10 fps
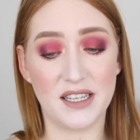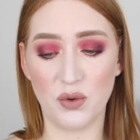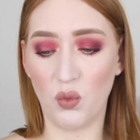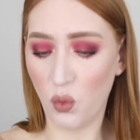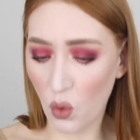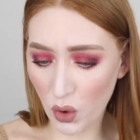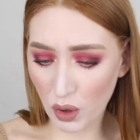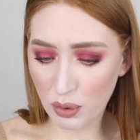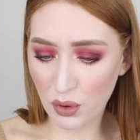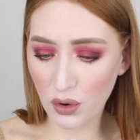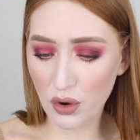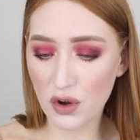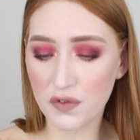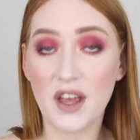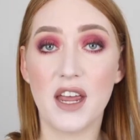It's
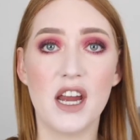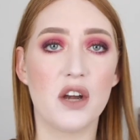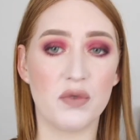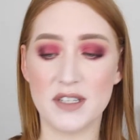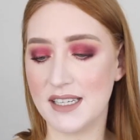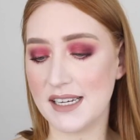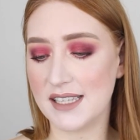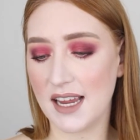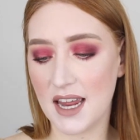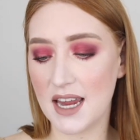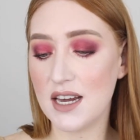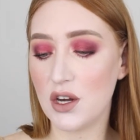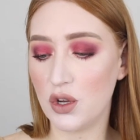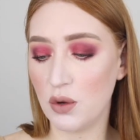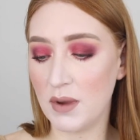waterproof. It resists
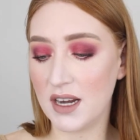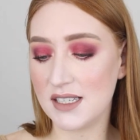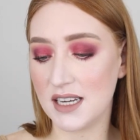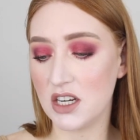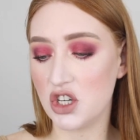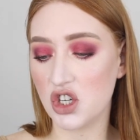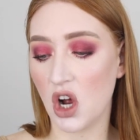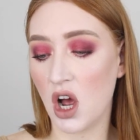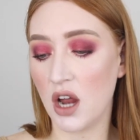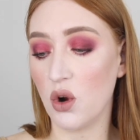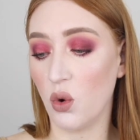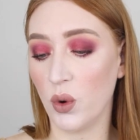heat, humidity, shine,